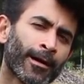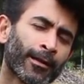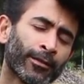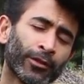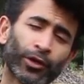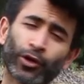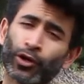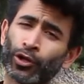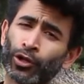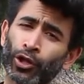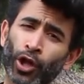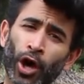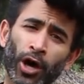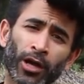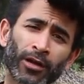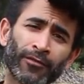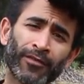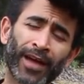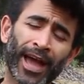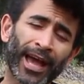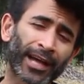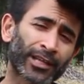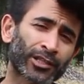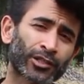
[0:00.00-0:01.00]
There are a lot
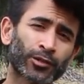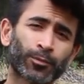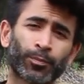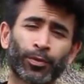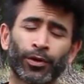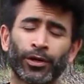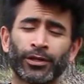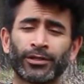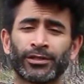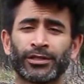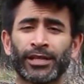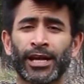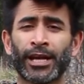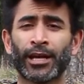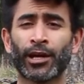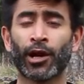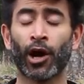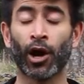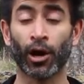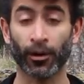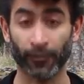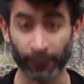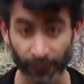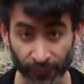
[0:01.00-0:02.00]
of experts in
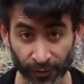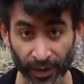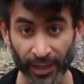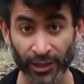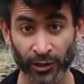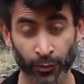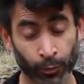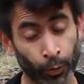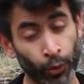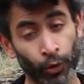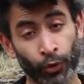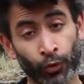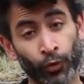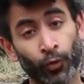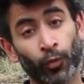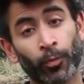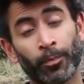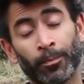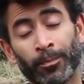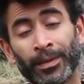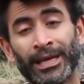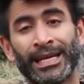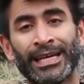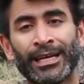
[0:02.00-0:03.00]
our Facebook
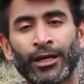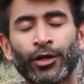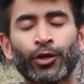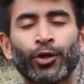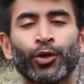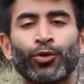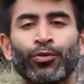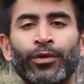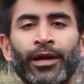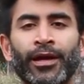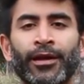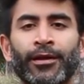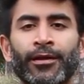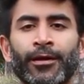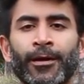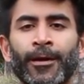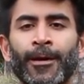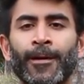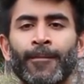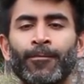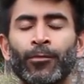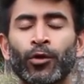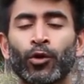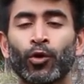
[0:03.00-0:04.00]
group, me included,
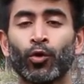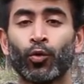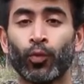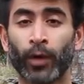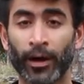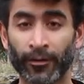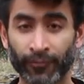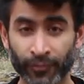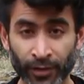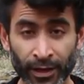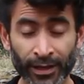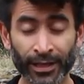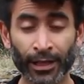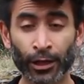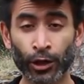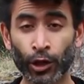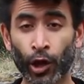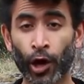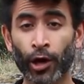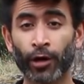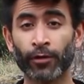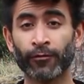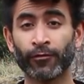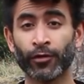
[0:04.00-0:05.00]
who have done a
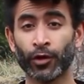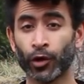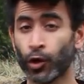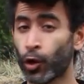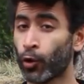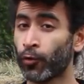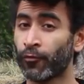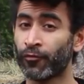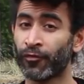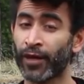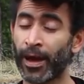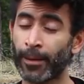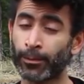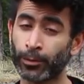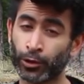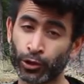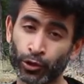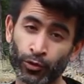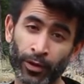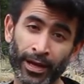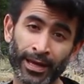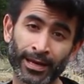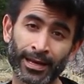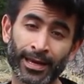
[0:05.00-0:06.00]
lot of NoFap
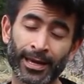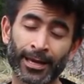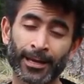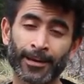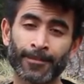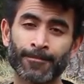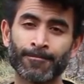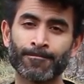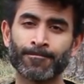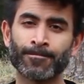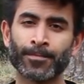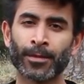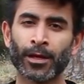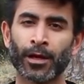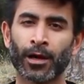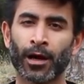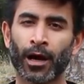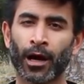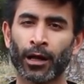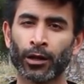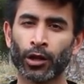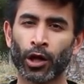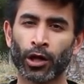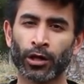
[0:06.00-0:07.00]
training,
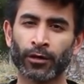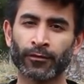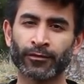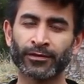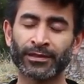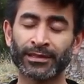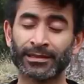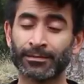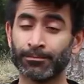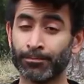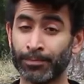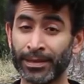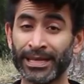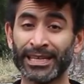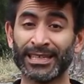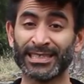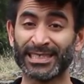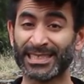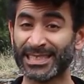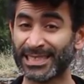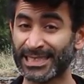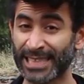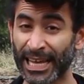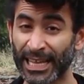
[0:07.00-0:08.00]
a lot of being
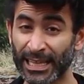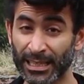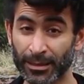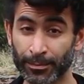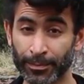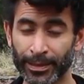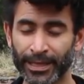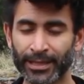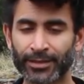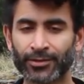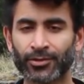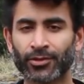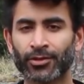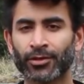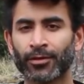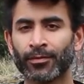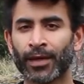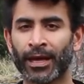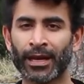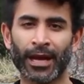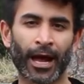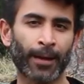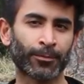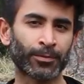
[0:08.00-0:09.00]
celibate
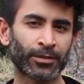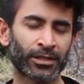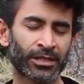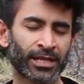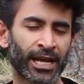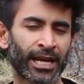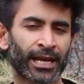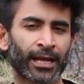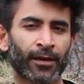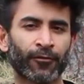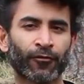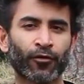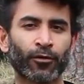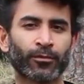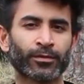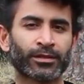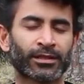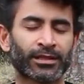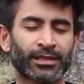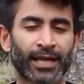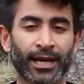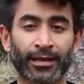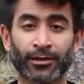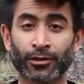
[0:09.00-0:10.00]
and abstaining from
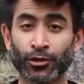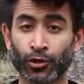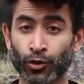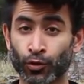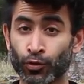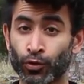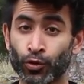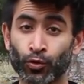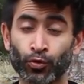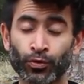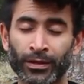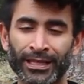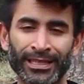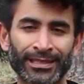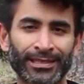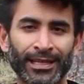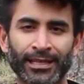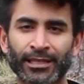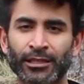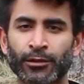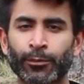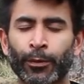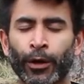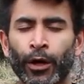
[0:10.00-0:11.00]
sex to do these
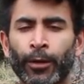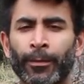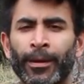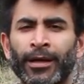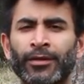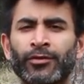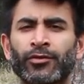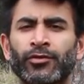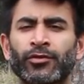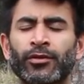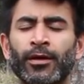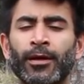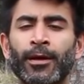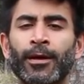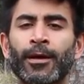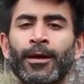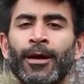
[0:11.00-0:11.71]
experiments.